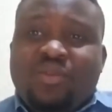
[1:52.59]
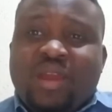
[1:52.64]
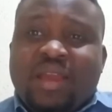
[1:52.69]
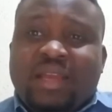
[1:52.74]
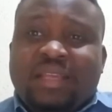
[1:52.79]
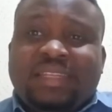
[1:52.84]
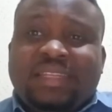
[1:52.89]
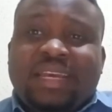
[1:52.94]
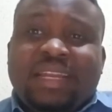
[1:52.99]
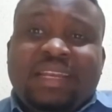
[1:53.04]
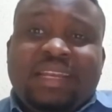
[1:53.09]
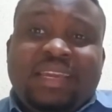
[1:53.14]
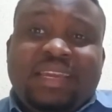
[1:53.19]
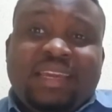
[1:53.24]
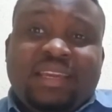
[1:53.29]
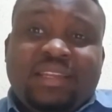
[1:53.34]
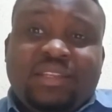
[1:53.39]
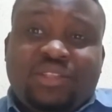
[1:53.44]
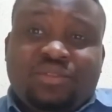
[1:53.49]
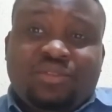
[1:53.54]
exactly
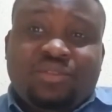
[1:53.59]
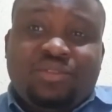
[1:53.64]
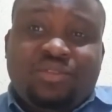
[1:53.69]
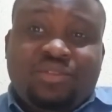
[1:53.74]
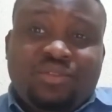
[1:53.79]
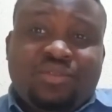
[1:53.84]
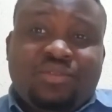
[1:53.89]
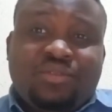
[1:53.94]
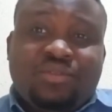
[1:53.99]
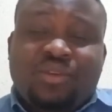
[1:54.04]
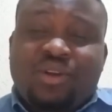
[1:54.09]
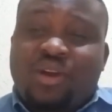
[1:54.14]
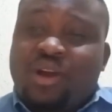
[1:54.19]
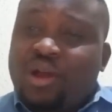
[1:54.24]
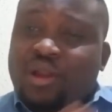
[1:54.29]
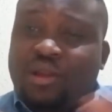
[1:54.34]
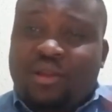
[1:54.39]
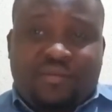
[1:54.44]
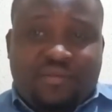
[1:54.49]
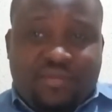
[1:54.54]
he is to you,
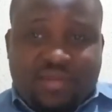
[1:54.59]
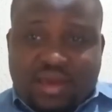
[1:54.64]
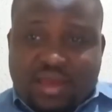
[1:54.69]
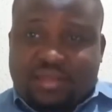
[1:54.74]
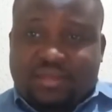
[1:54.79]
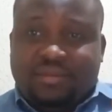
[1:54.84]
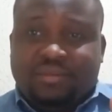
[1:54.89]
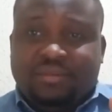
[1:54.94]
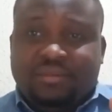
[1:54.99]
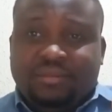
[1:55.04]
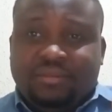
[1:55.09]
all of that.